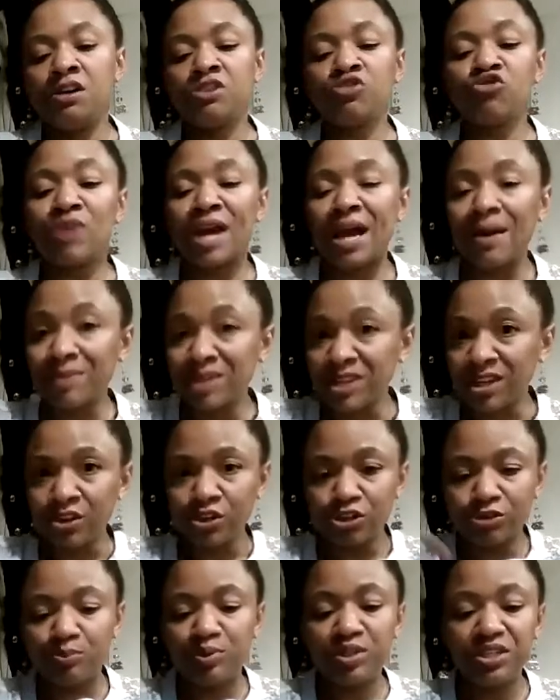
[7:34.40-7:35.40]
grab
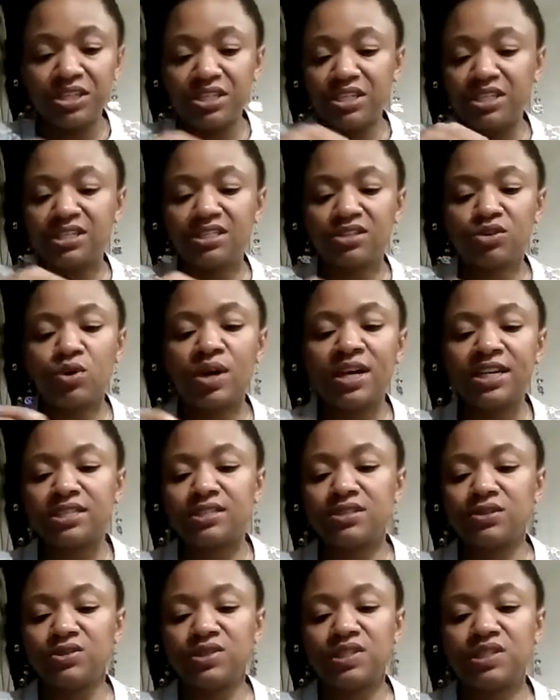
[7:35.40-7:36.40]
another piece quite
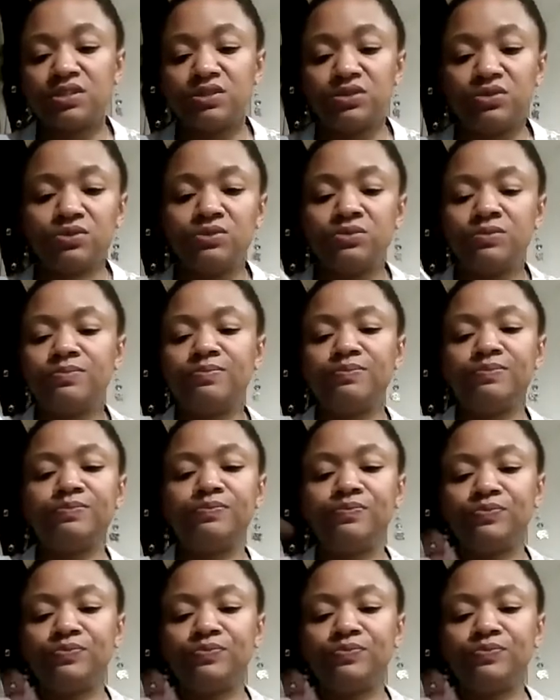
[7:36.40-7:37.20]
so soon.